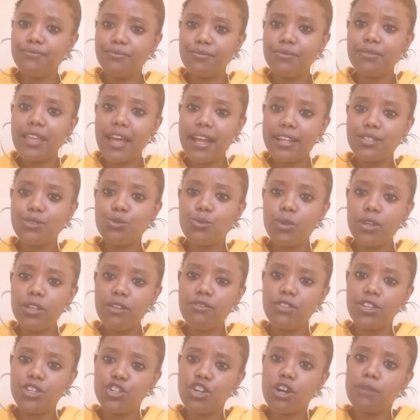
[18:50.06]
that's one of
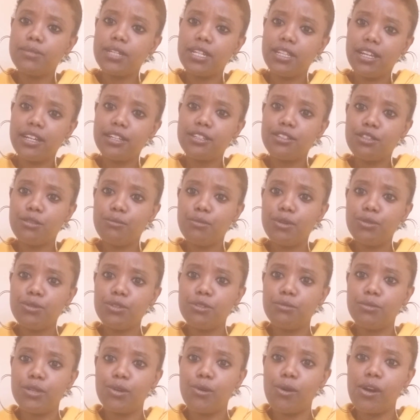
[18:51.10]
the jobs I liked the most,
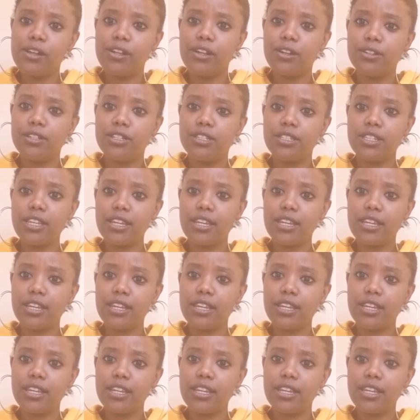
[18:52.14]
to be quite honest.